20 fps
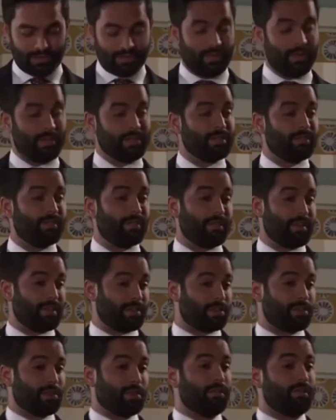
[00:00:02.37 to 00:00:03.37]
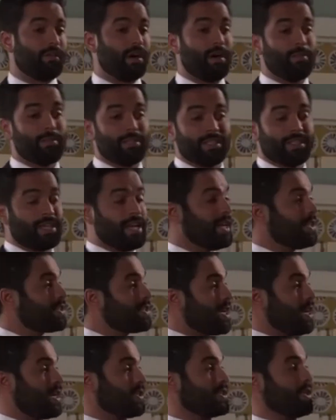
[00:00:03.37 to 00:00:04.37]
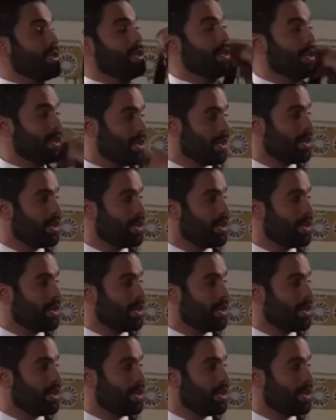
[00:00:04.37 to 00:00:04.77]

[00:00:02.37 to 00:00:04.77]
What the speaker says: version of events so far, but today it's our turn.